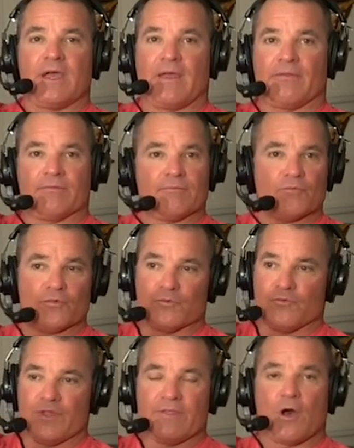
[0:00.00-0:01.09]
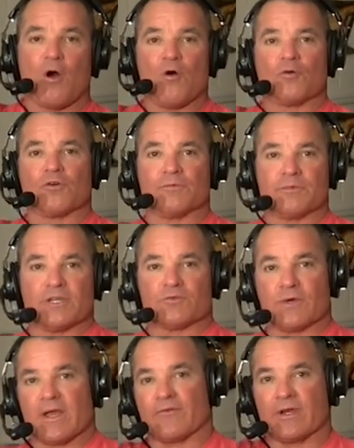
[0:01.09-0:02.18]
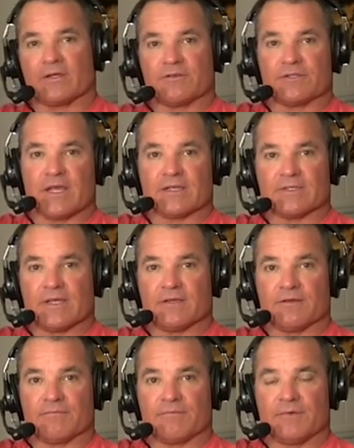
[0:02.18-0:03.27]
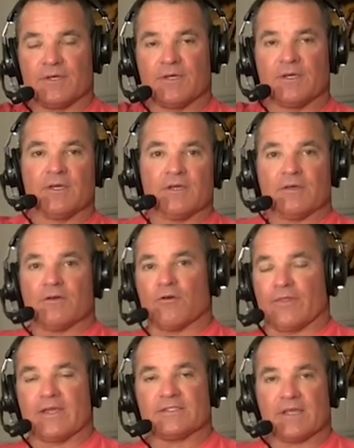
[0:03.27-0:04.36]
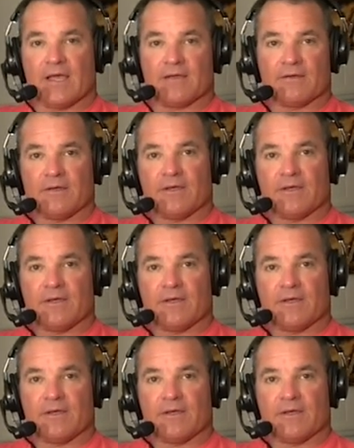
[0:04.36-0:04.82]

And then the whole group does whatever exercise they do or they say.